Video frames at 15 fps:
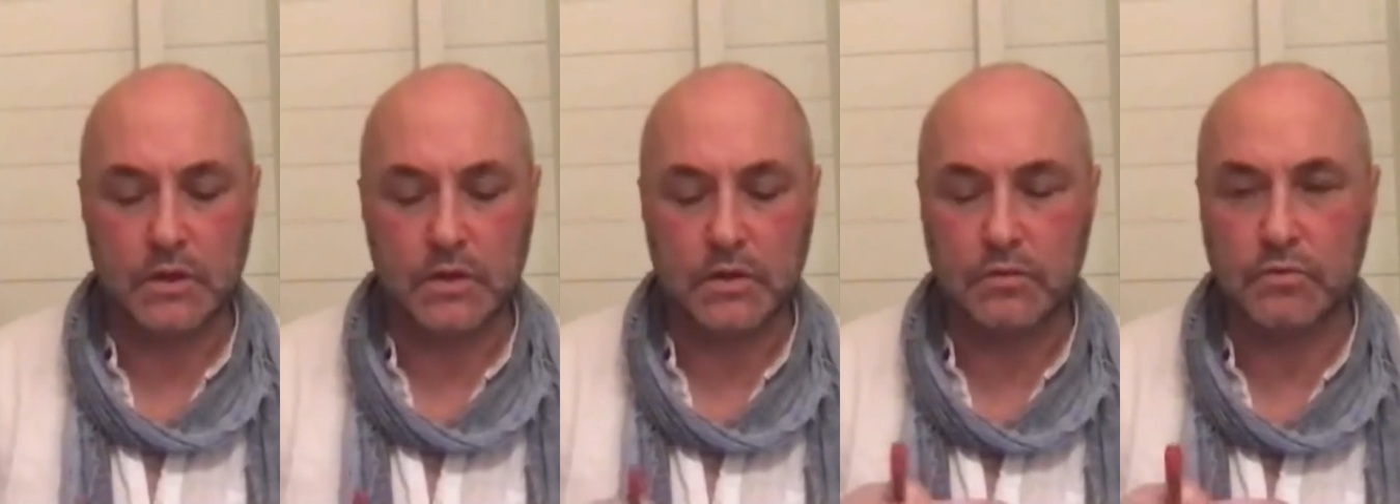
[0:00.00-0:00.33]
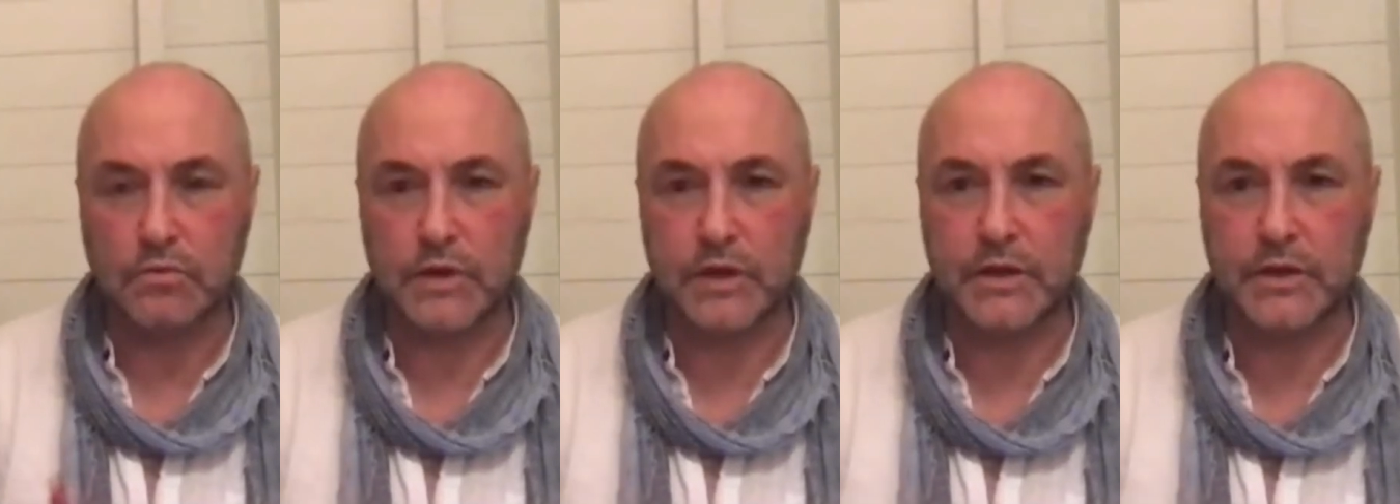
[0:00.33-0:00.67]
the
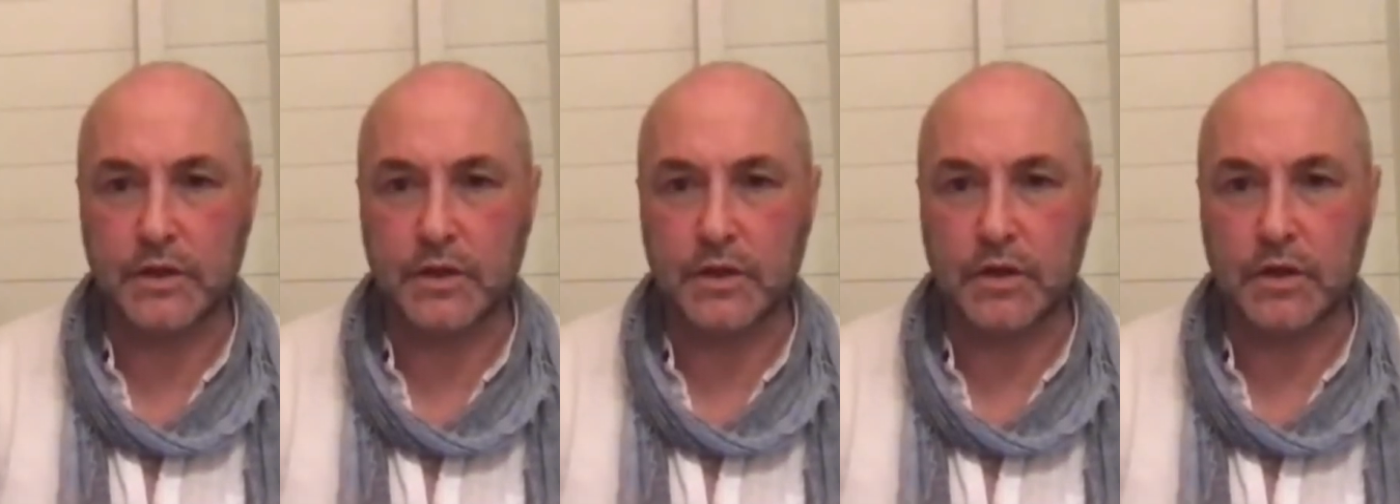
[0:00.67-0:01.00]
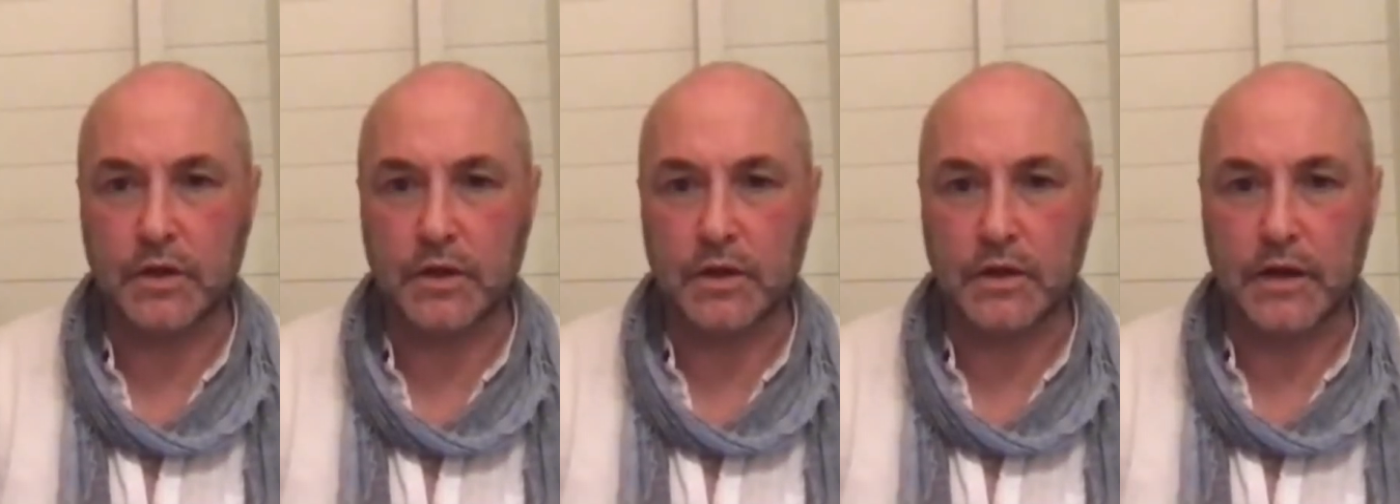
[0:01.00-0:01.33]
reader
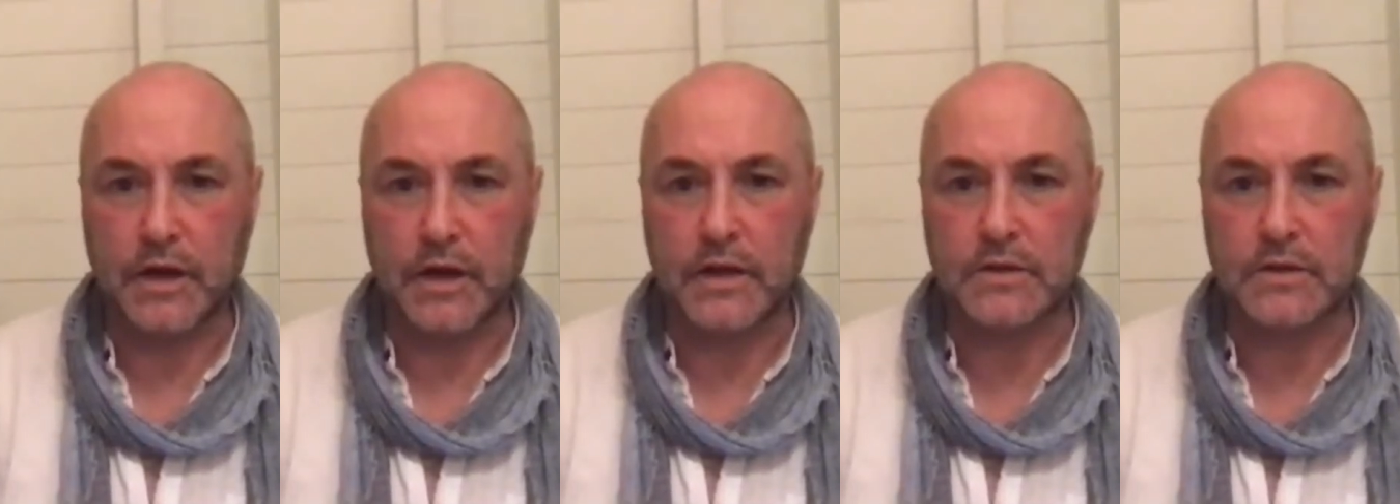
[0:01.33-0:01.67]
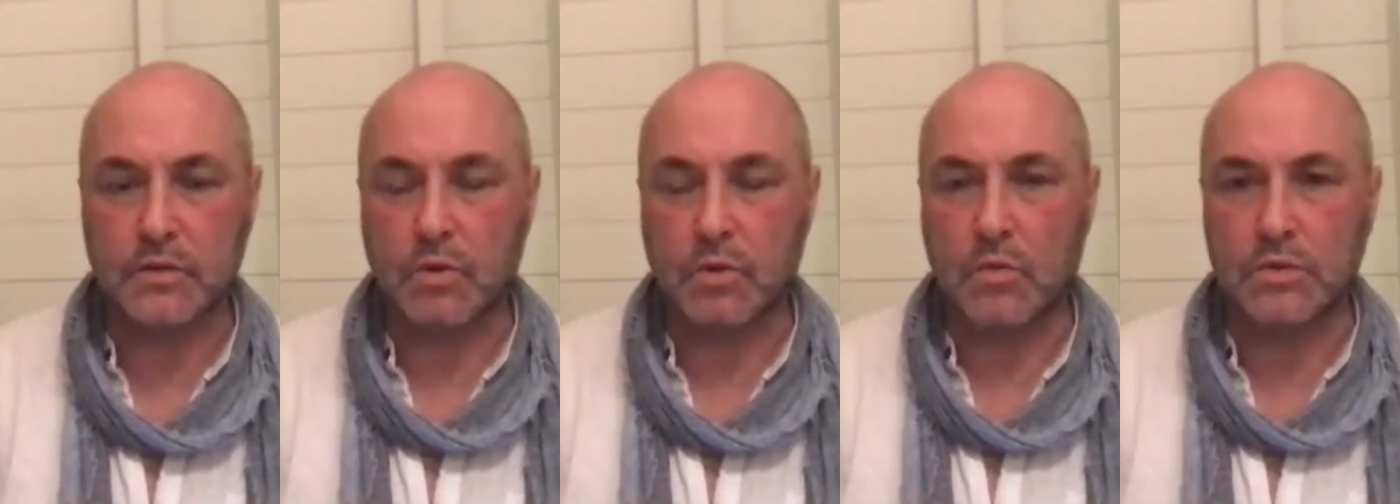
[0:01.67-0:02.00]
as
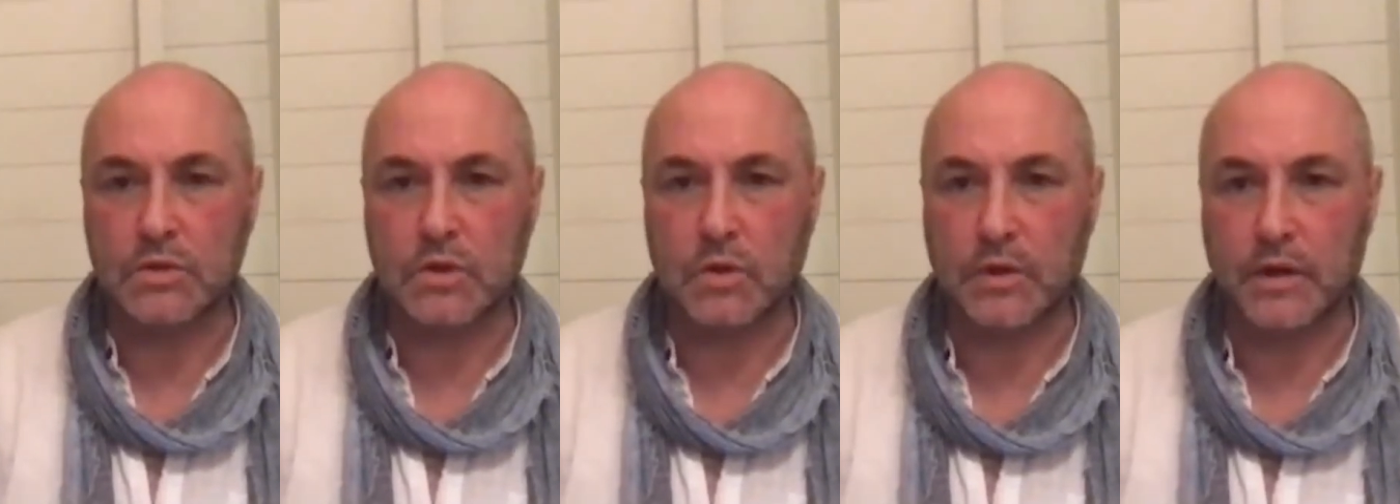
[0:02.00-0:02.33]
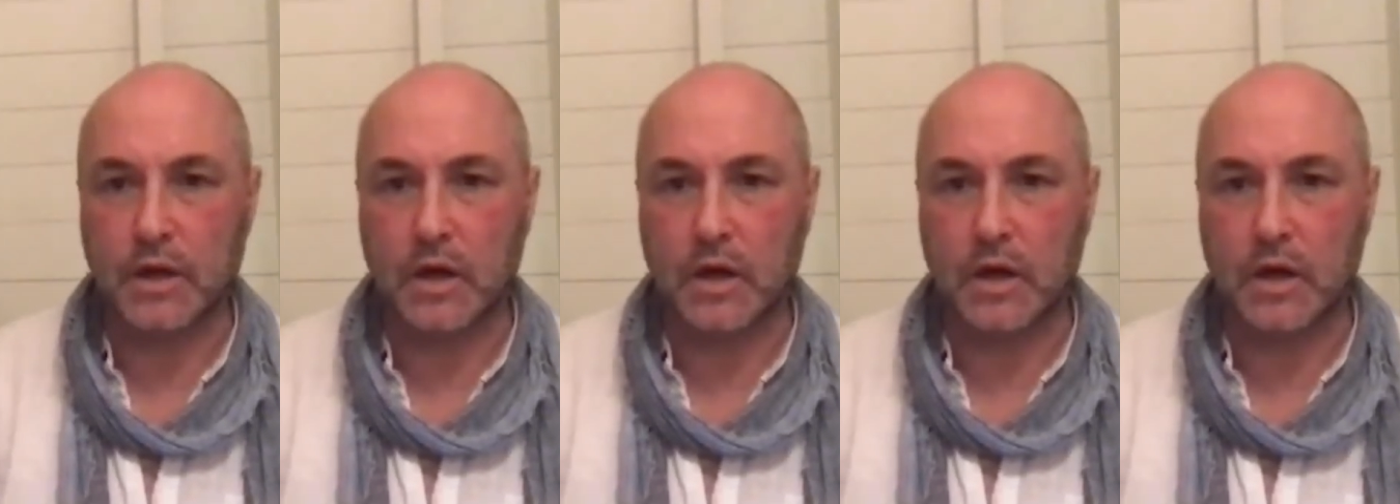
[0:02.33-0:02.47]
to what was going